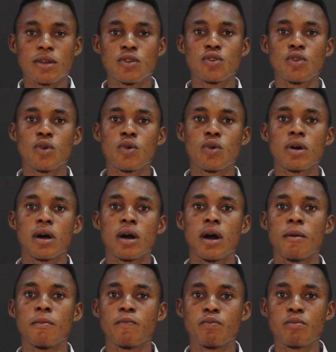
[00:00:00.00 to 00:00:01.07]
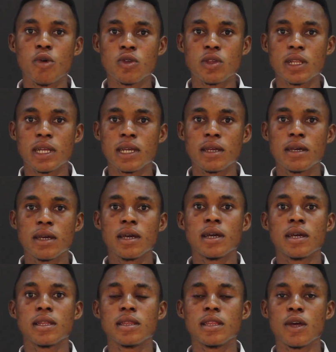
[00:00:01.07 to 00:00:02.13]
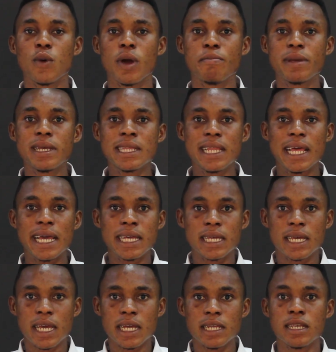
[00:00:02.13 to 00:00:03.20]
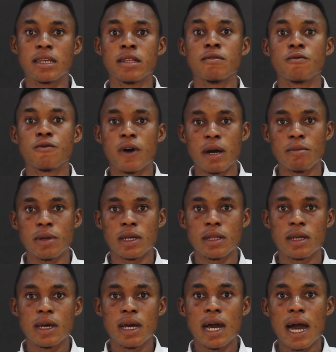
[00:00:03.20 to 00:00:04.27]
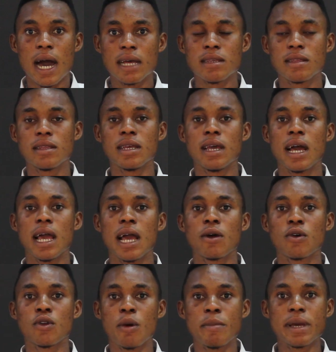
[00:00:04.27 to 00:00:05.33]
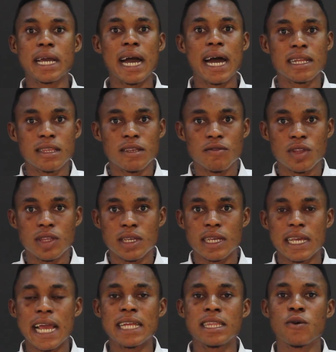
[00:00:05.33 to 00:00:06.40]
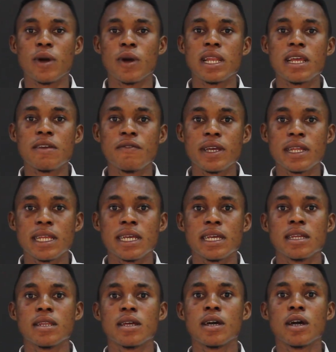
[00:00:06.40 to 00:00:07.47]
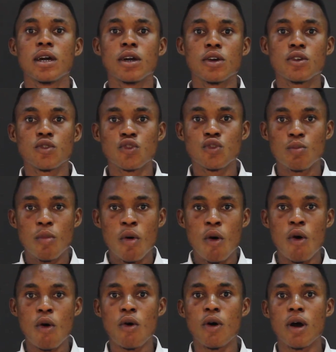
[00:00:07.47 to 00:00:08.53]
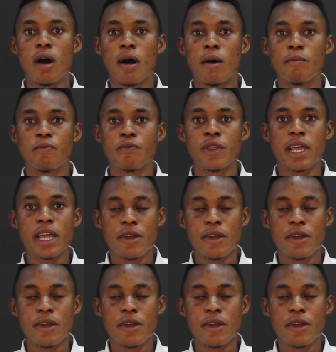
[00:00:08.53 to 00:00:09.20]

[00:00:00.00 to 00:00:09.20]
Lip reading: So mostly they were being engaged in farming as their economic activity, and they were living in small